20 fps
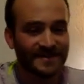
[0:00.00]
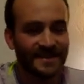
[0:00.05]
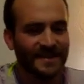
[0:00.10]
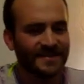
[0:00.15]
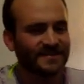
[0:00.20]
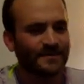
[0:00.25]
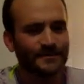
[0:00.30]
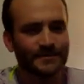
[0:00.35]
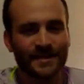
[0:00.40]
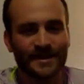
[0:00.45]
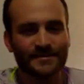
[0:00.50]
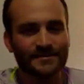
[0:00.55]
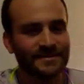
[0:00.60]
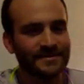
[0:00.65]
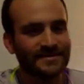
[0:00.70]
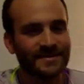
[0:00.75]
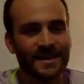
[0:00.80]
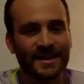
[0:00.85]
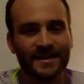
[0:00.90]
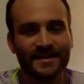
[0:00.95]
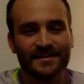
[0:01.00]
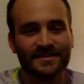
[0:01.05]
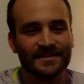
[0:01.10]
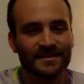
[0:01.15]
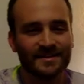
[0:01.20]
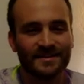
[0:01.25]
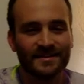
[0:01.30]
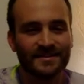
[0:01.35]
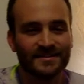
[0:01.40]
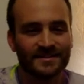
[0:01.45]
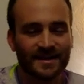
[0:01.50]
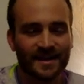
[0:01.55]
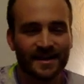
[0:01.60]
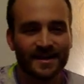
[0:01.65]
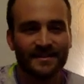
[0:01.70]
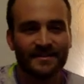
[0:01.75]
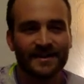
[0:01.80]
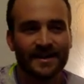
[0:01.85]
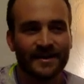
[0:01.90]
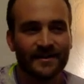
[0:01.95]
And sometimes it's not. It's
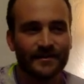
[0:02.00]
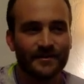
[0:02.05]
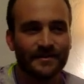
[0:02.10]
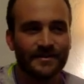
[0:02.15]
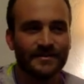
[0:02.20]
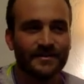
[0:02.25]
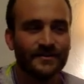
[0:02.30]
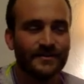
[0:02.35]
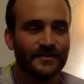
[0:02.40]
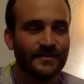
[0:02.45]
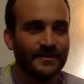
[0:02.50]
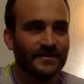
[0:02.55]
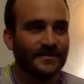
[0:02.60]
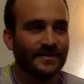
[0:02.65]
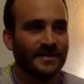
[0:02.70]
kind of counterintuitive.